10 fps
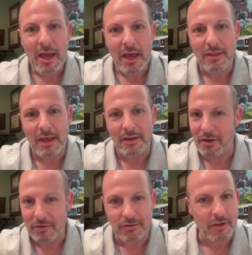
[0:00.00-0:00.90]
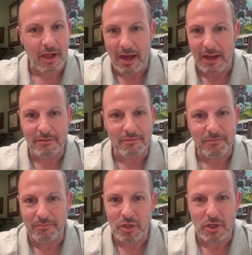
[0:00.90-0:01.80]
and then there's a lot
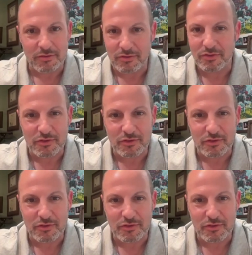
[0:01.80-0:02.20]
of just